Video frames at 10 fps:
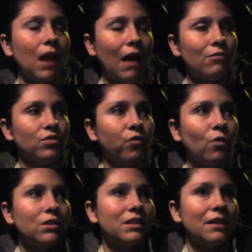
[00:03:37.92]
I was
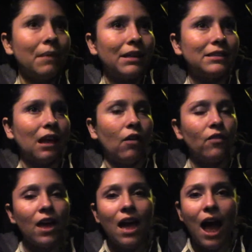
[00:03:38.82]
forcing myself.
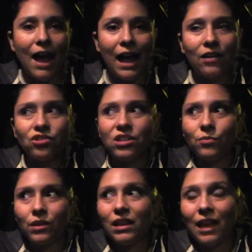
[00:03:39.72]
I actually
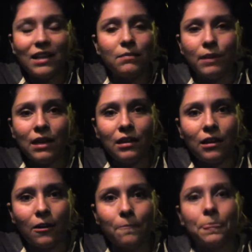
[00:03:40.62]
really liked being
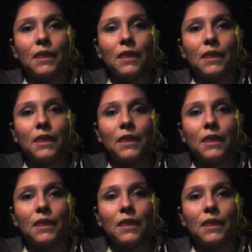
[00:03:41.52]
here